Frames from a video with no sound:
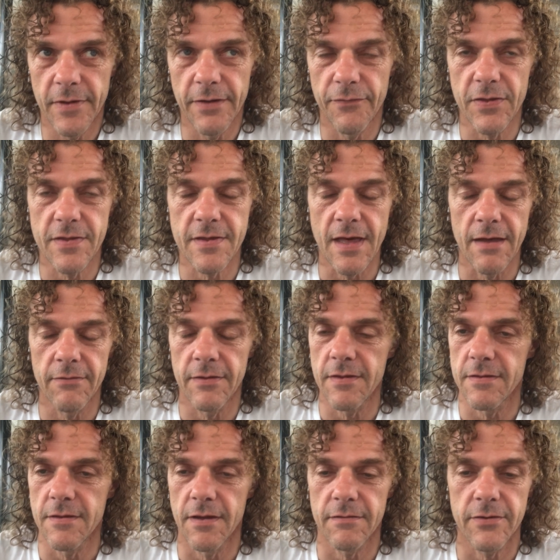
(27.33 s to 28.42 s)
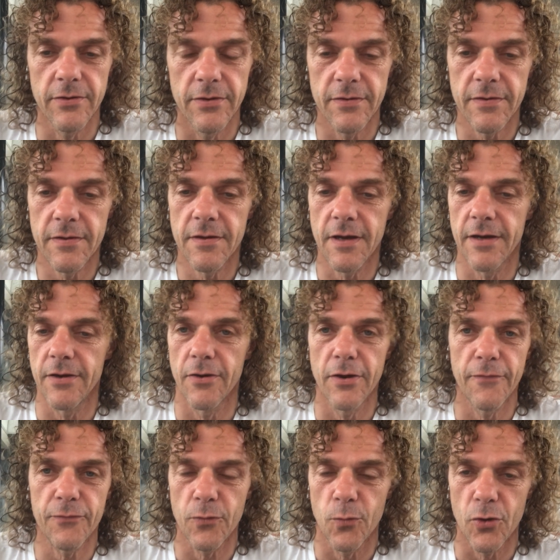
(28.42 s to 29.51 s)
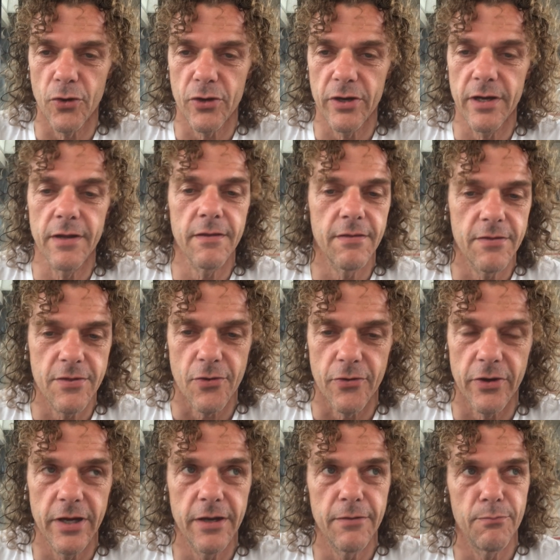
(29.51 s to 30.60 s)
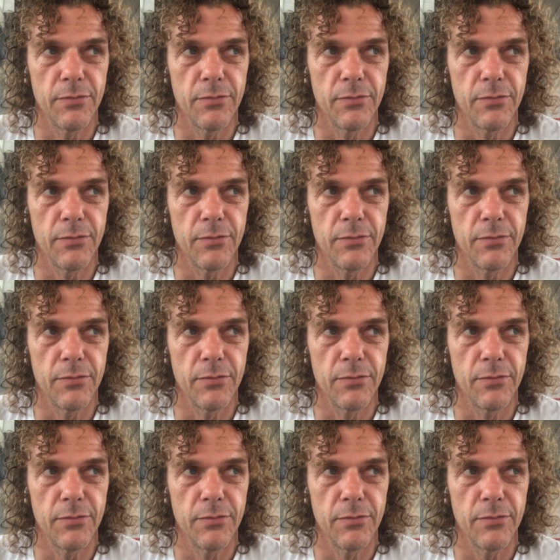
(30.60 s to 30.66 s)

If the sound is not good, I know I have to work on it, sorry,